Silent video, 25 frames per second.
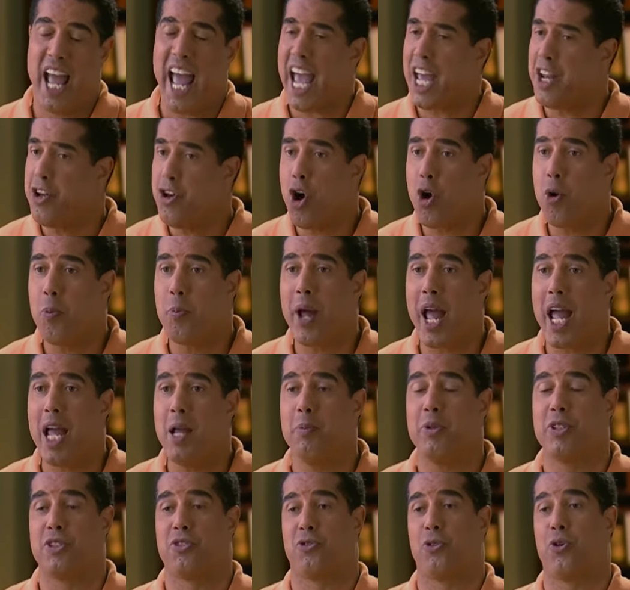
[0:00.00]
and no
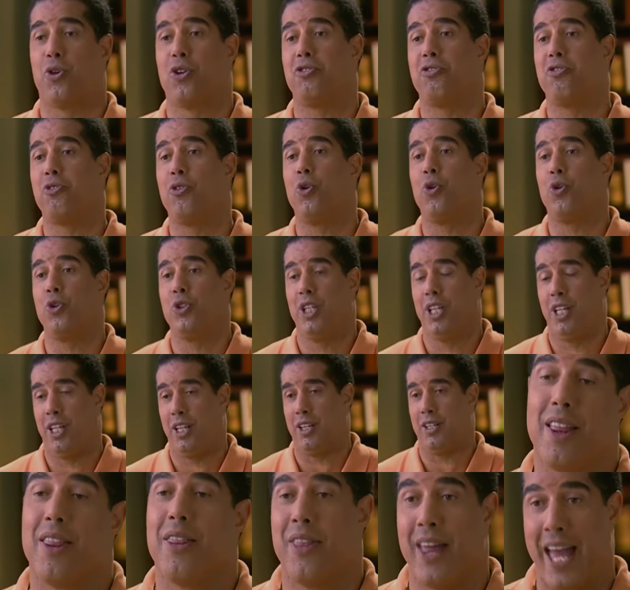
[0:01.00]
payments for a full
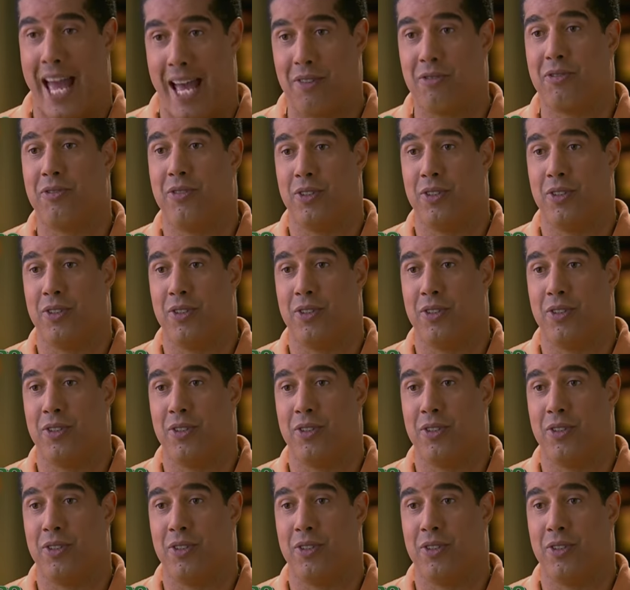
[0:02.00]
year. That